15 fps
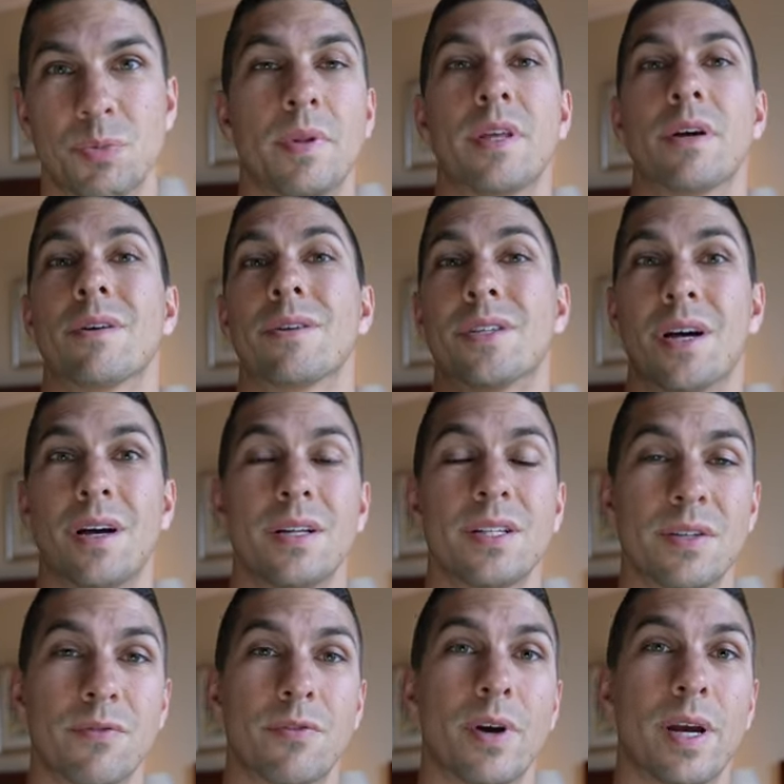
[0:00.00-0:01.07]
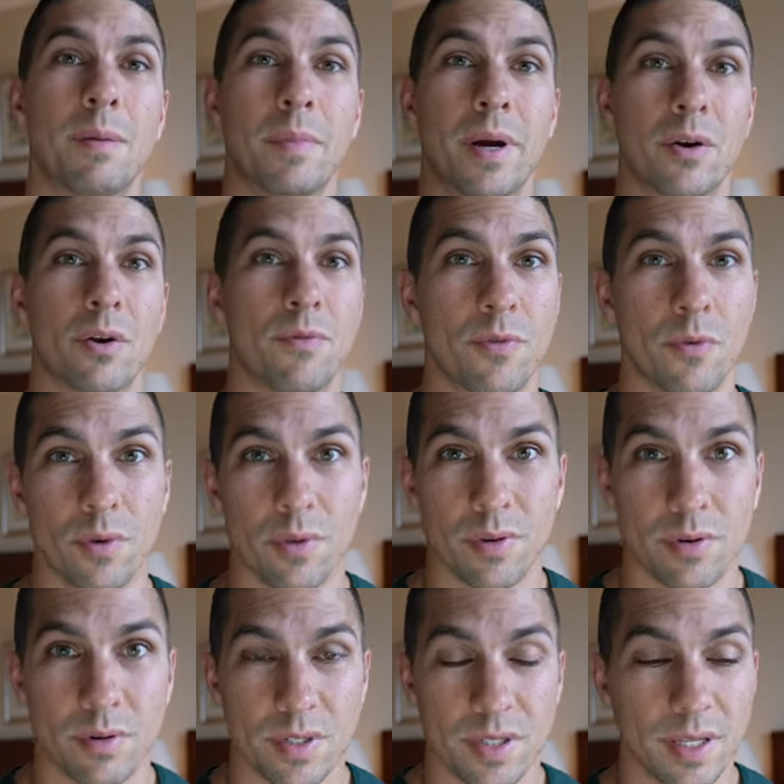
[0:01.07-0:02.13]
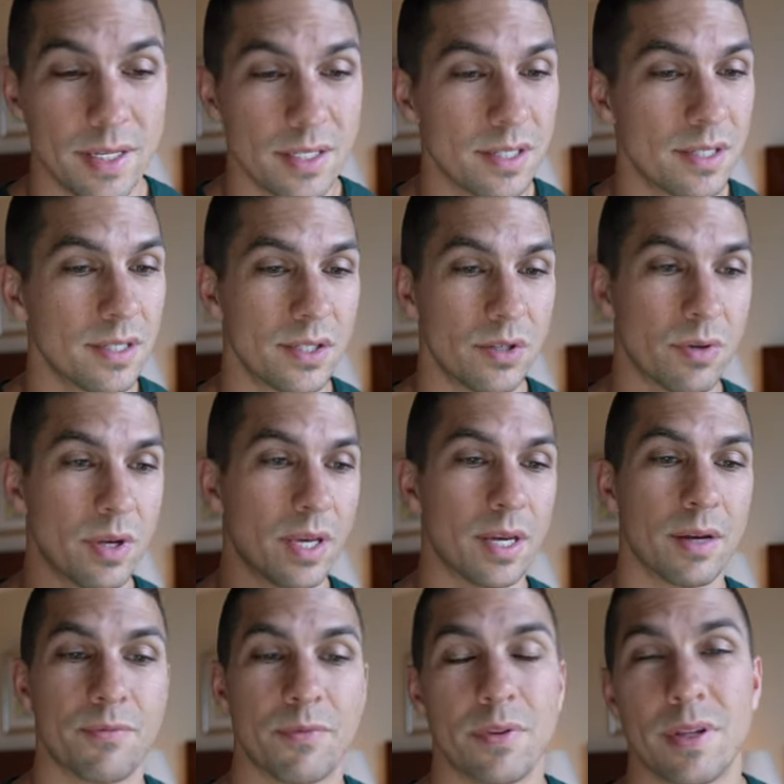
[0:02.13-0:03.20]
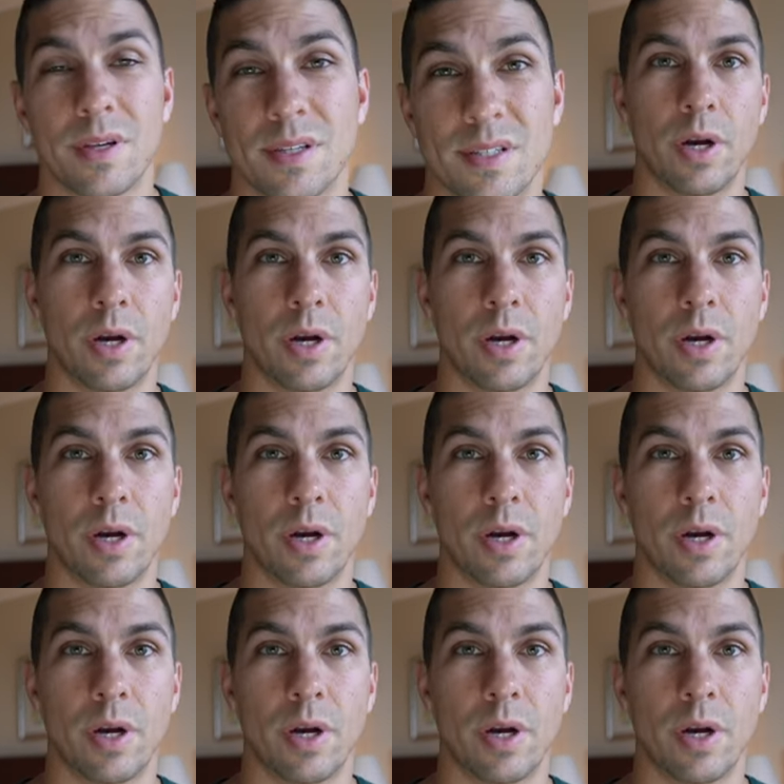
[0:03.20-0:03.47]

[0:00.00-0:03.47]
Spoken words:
but there are tons of great Micro Four Thirds lenses you can get for this,